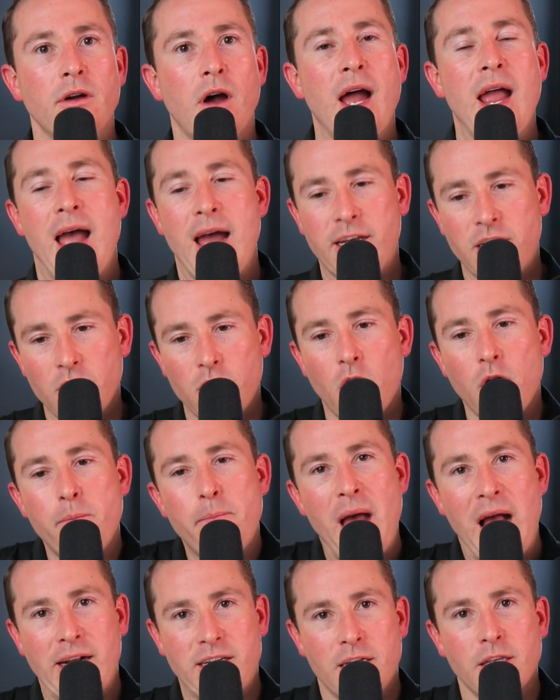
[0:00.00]
I had to go
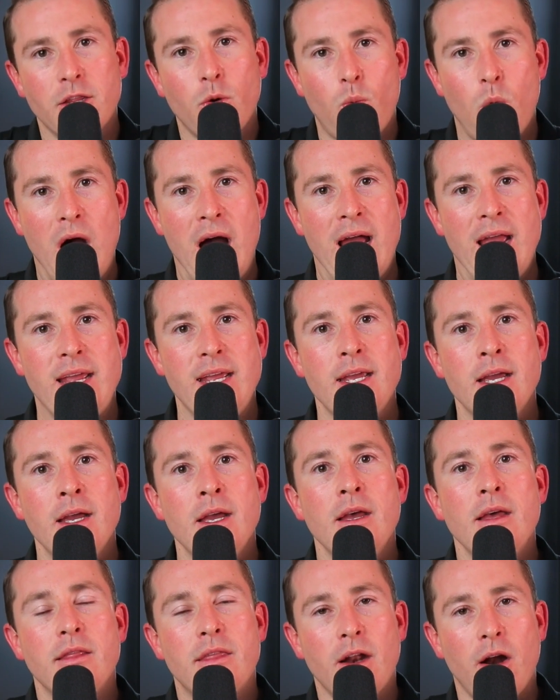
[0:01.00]
back to the way
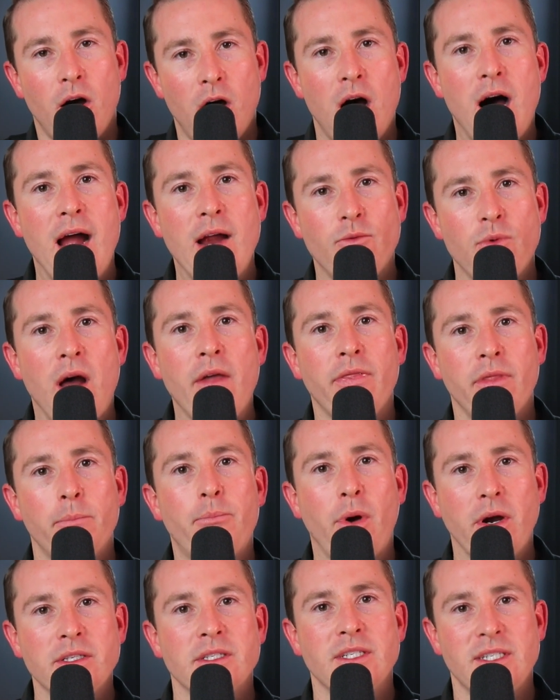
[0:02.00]
that I run the
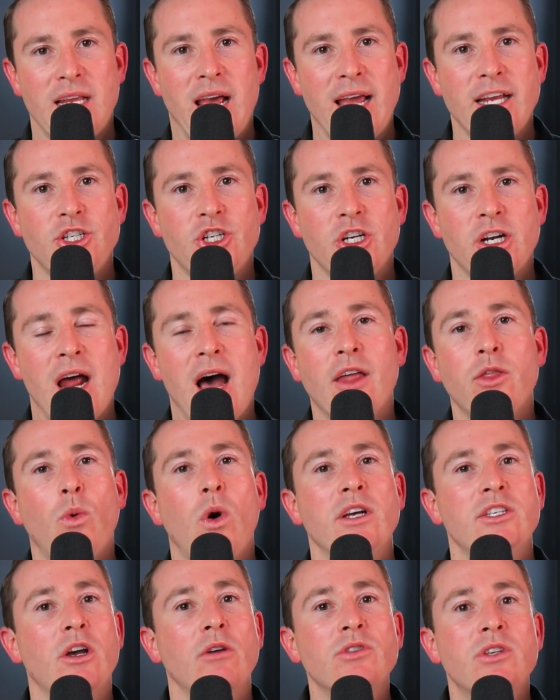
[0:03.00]
presentation.
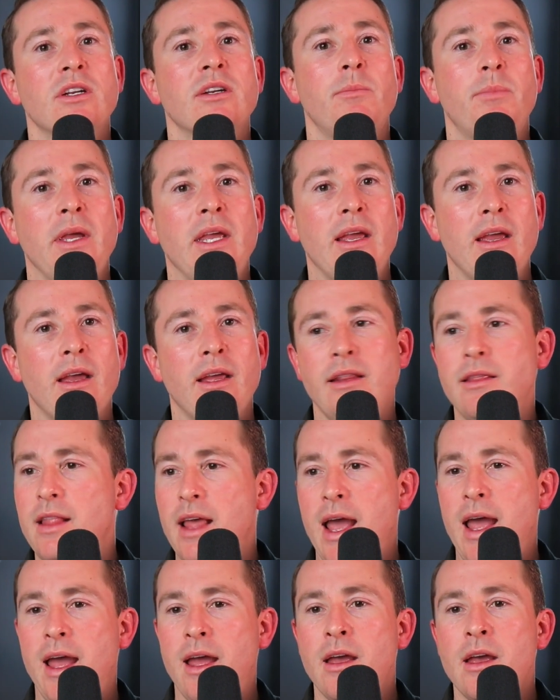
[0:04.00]
Otherwise, I was going to be in
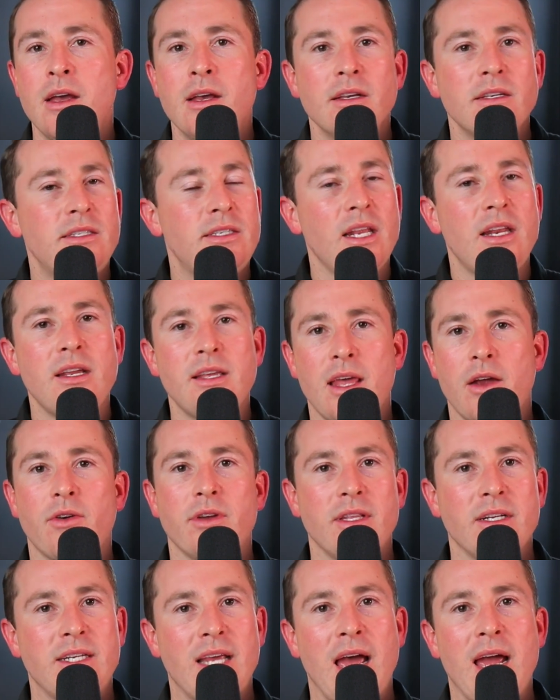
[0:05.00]
there, sitting there
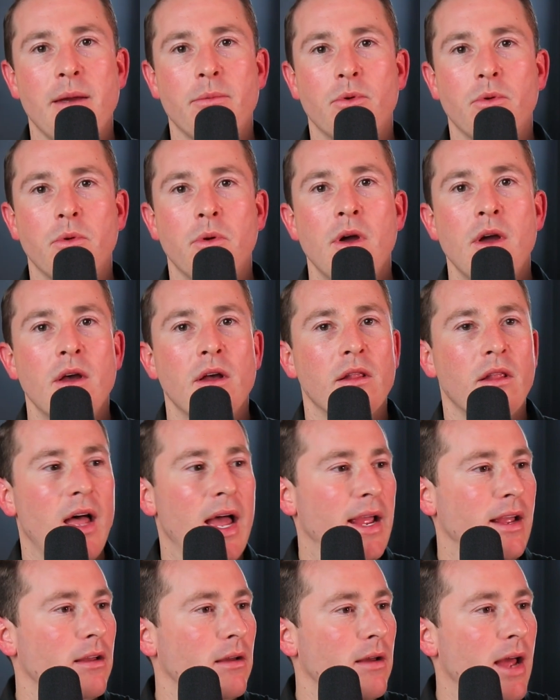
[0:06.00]
at the table
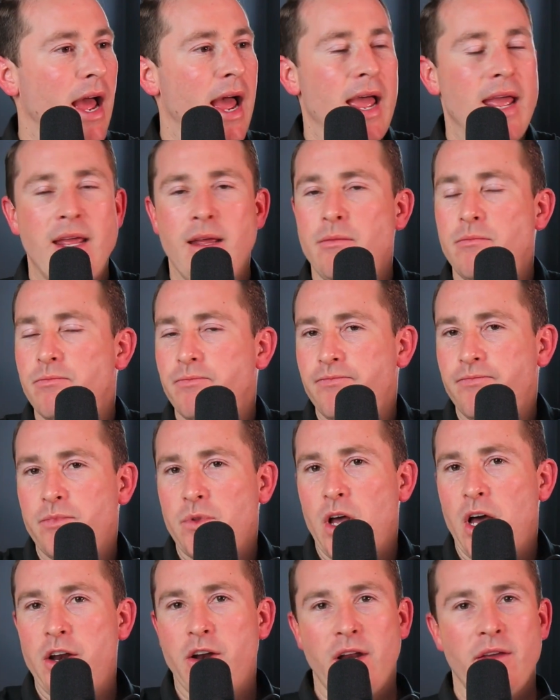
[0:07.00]
like I
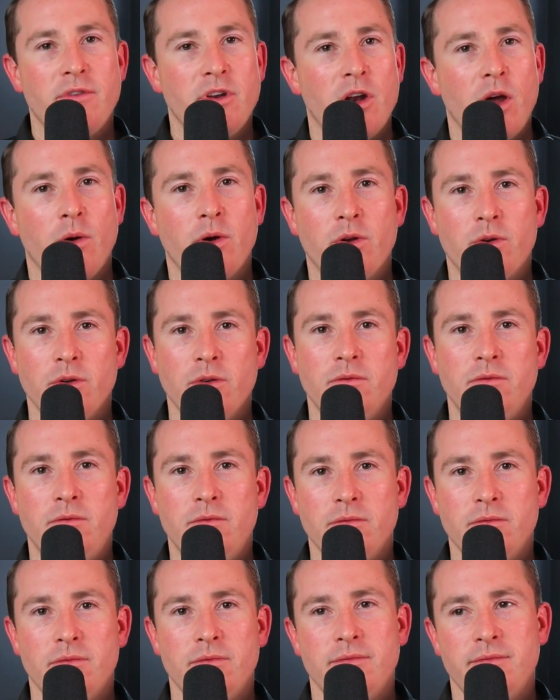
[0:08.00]
don't even know a good
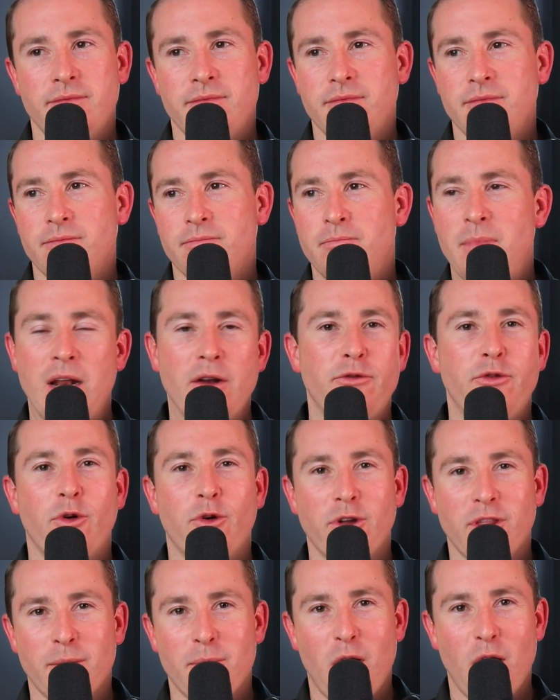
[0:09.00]

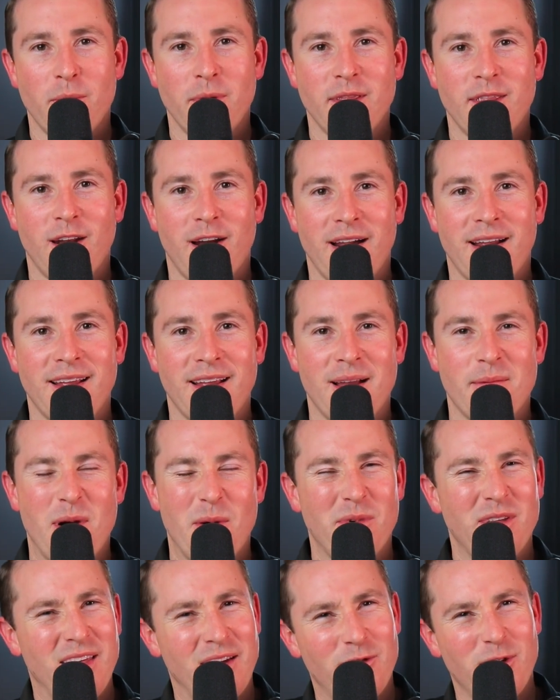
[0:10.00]
metaphor at the moment that I can come
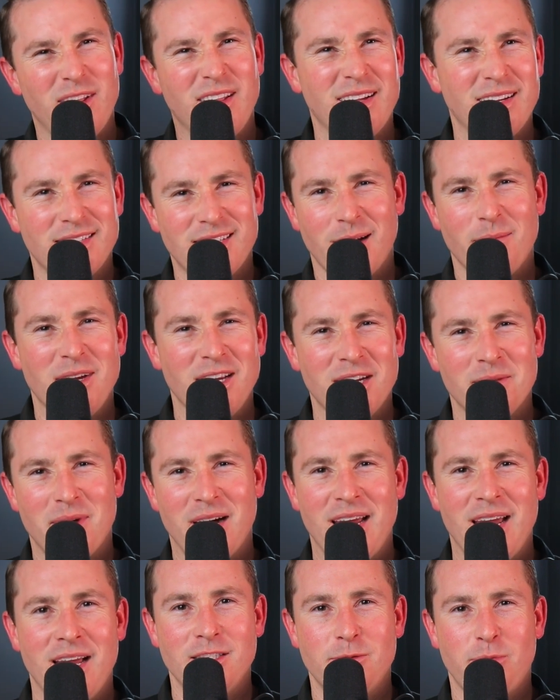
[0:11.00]
up with. Everything that's coming into
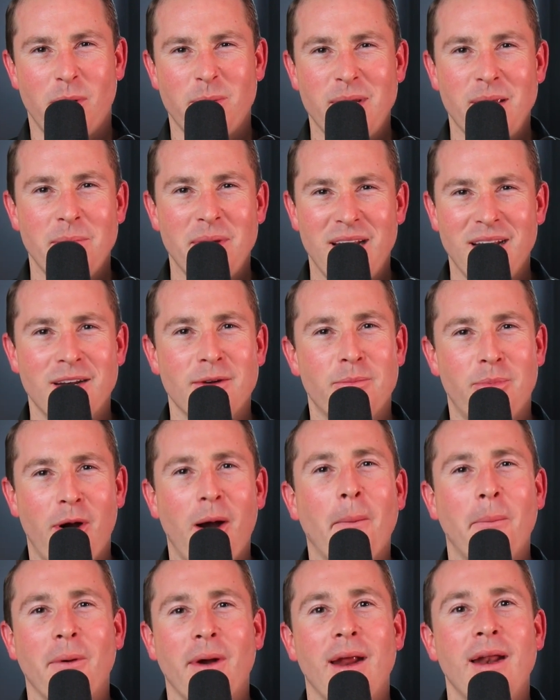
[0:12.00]
my is probably a bit
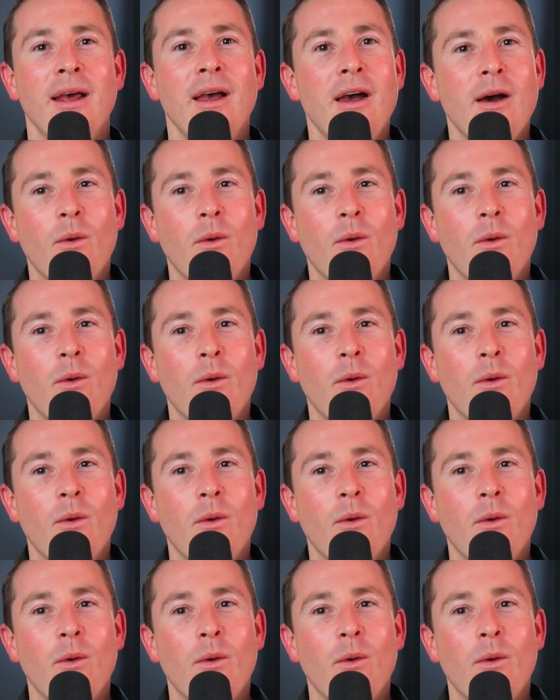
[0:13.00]
inappropriate.